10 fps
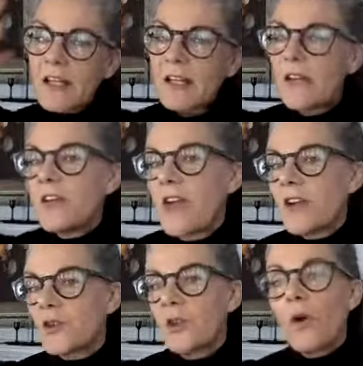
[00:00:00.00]
to let the
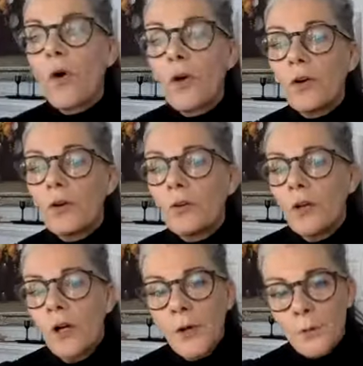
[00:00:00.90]
natural oil
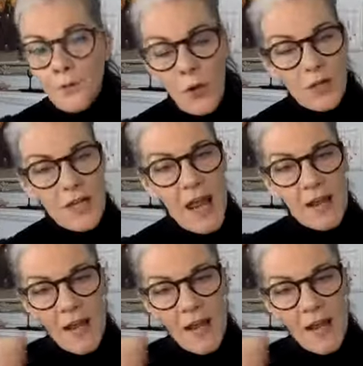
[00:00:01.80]
go down.